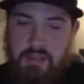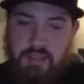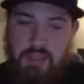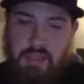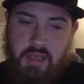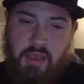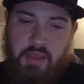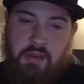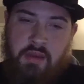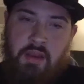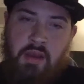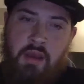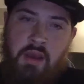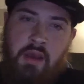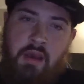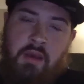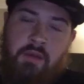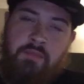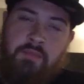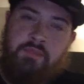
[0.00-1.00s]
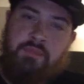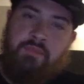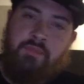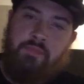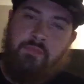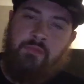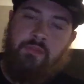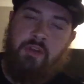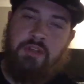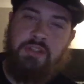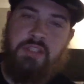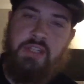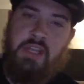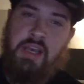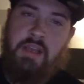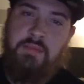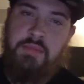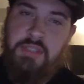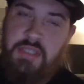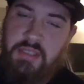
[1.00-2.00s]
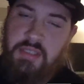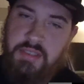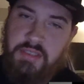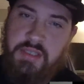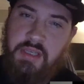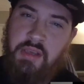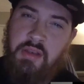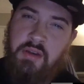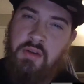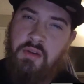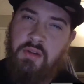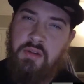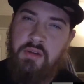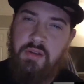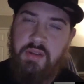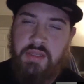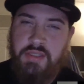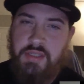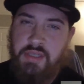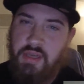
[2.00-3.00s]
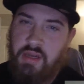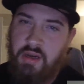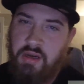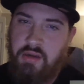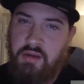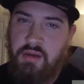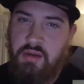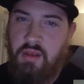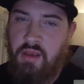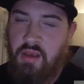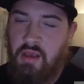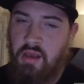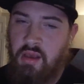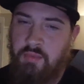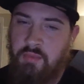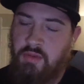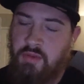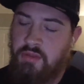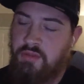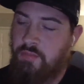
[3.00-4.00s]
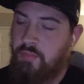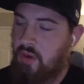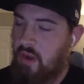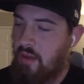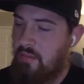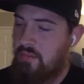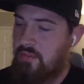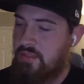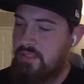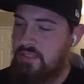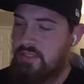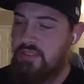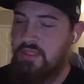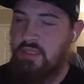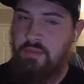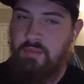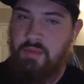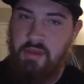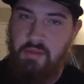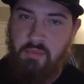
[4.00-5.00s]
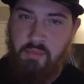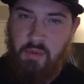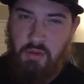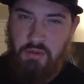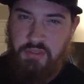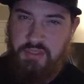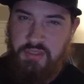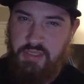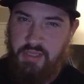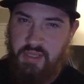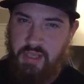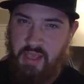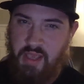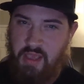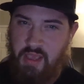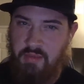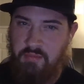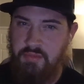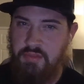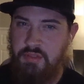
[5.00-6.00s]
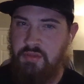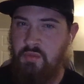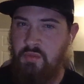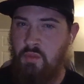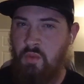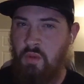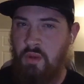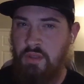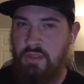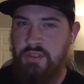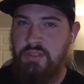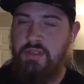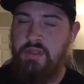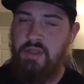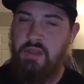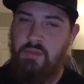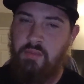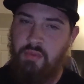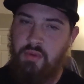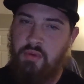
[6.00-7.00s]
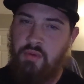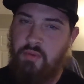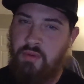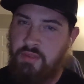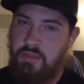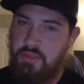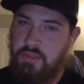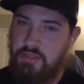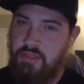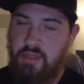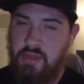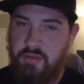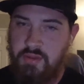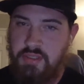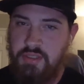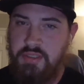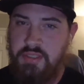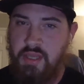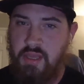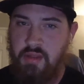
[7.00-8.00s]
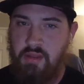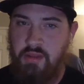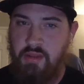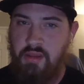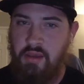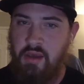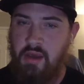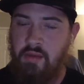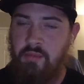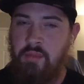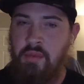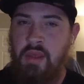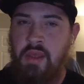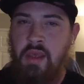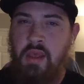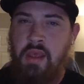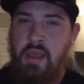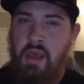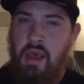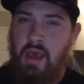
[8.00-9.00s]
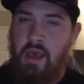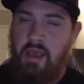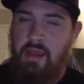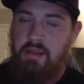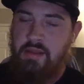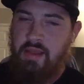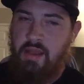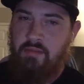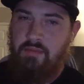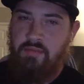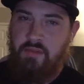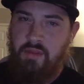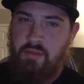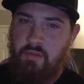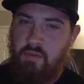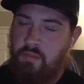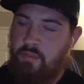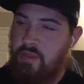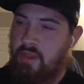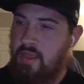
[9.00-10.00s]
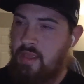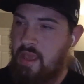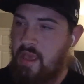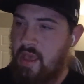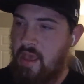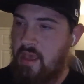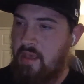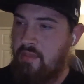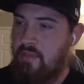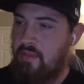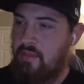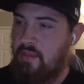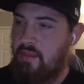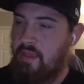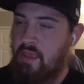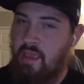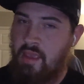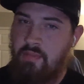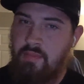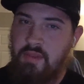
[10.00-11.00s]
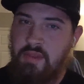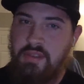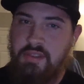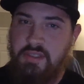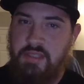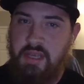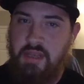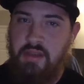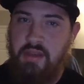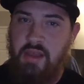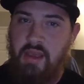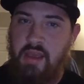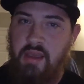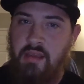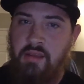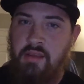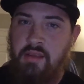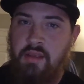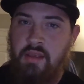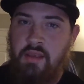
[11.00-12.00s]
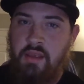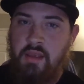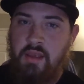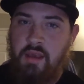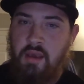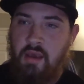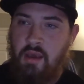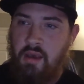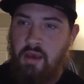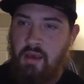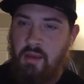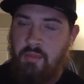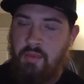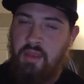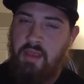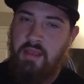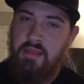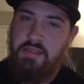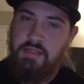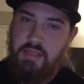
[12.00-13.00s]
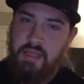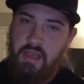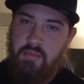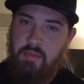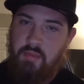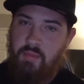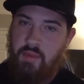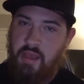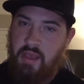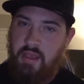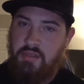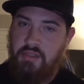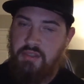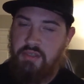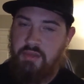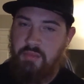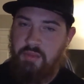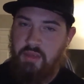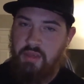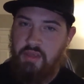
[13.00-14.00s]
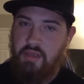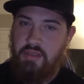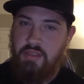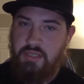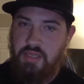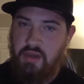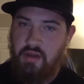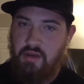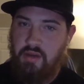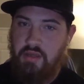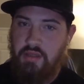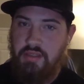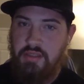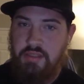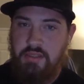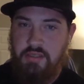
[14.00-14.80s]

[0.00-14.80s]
Lane. First-time season ticket holder this year. You'll probably see me at most of the games once the Bruins are done the Stanley Cup. I definitely will be at the game this Sunday against Tampa Bay. Should be a good series.